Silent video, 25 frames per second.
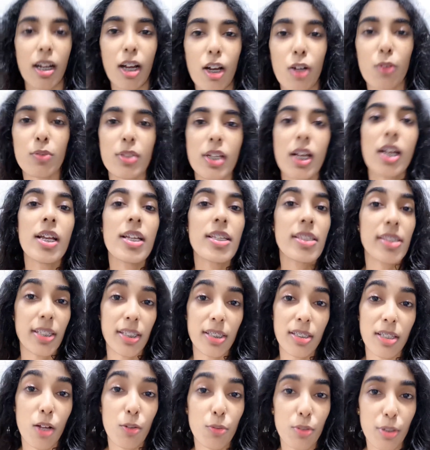house
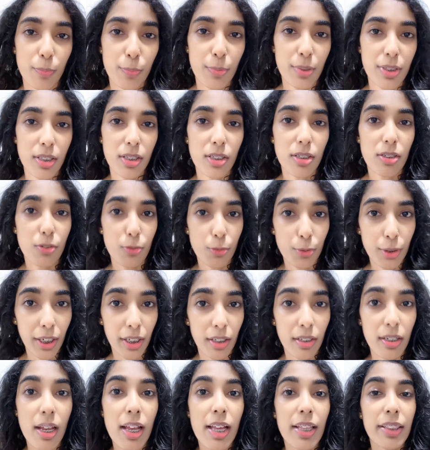represents
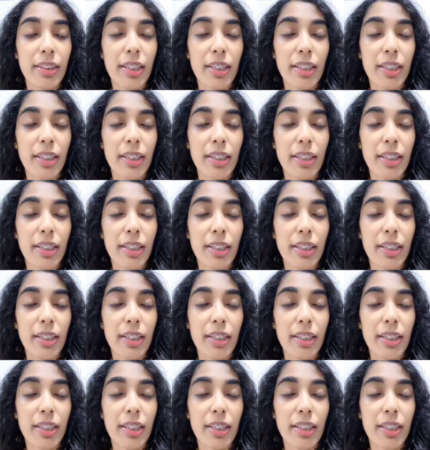routine.